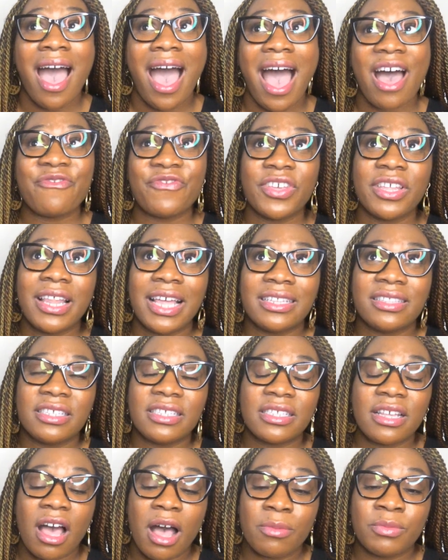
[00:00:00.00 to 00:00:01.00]
I feel like
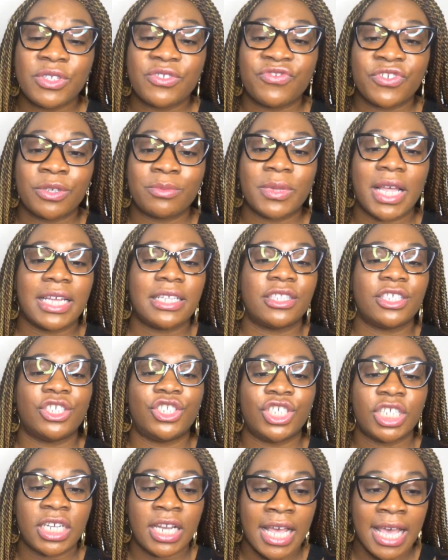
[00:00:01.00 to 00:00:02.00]
this comes from the
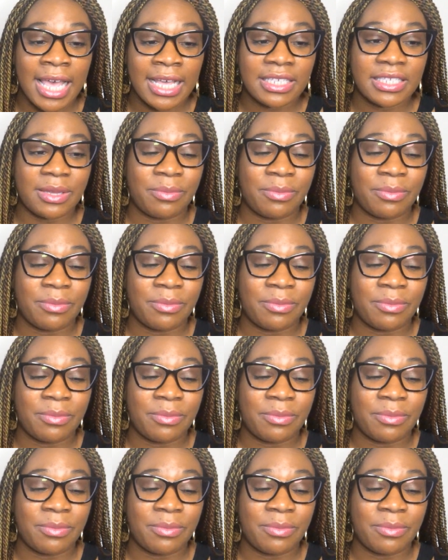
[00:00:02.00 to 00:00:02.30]
Gen X